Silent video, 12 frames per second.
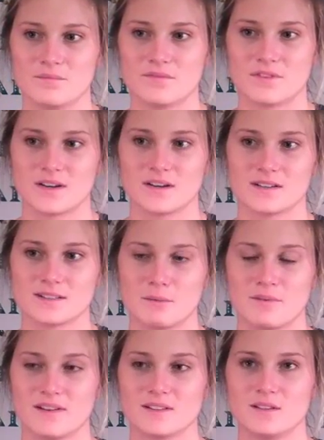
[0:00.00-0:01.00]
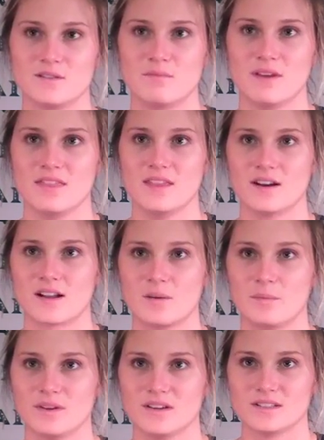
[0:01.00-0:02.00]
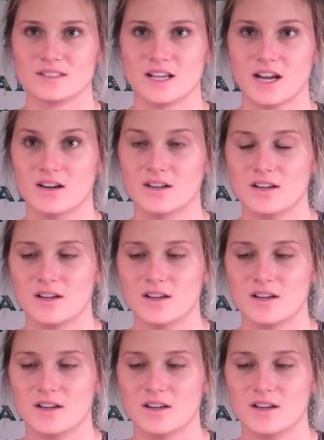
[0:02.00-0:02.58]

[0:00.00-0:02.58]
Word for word: for some of us who have been there a couple years ago,